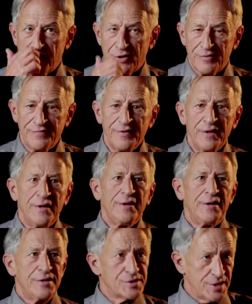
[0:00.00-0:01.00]
curve
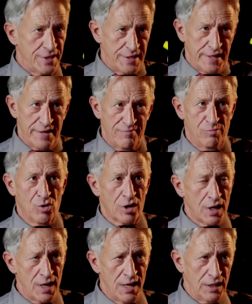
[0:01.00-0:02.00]
is going to have more
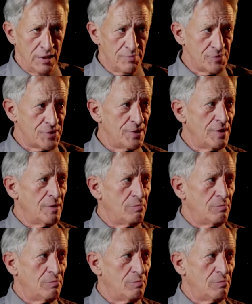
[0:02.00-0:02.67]
columns,